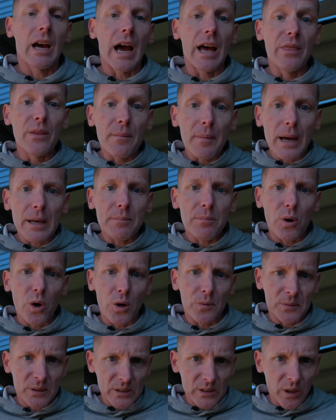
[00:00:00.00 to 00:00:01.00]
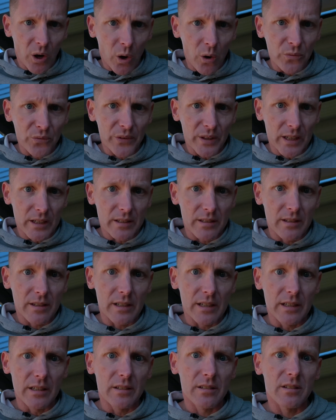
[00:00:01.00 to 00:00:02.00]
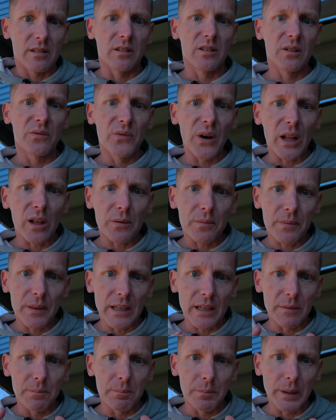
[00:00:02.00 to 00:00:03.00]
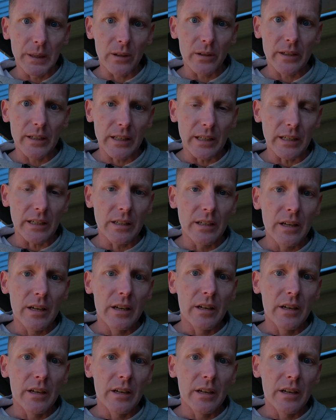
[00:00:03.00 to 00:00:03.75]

and the main purpose of this is to develop the ability